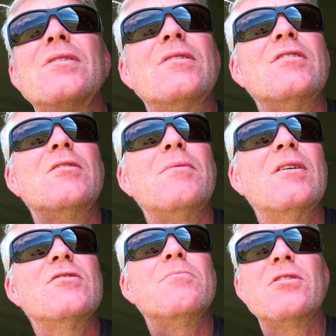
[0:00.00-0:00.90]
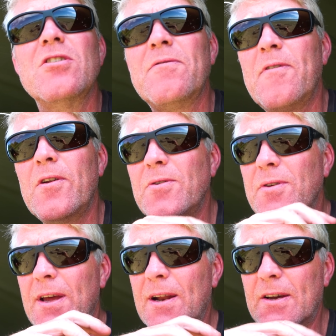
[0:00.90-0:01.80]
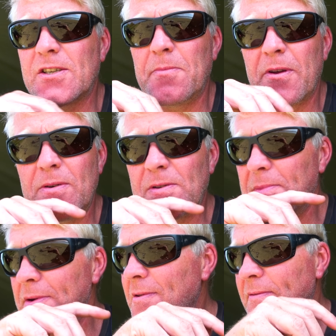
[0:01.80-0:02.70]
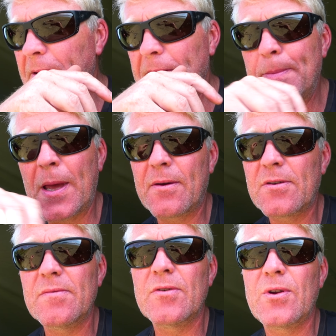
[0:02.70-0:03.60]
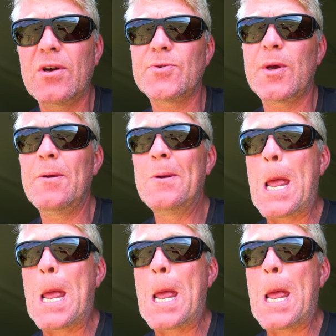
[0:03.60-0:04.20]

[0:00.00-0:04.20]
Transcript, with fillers: I don't know about so much a fluke that last mirror, the mirror 30 pounder, real nice one.